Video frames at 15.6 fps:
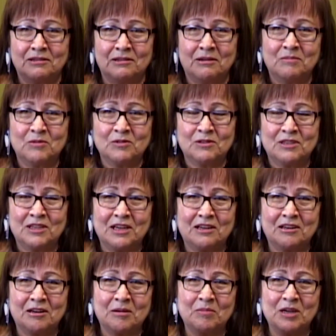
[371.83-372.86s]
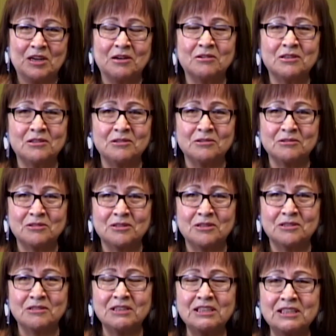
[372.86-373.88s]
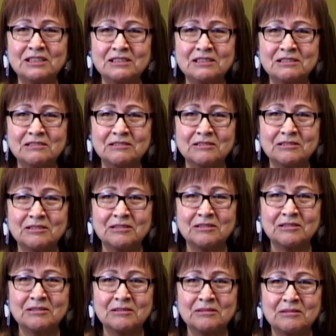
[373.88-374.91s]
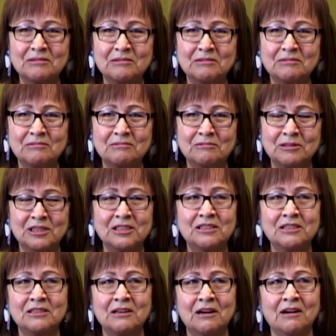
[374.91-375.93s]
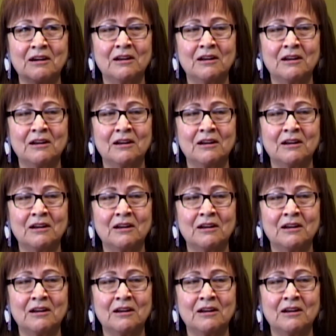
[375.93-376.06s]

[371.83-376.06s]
almost like coming out of those trees, the woods there.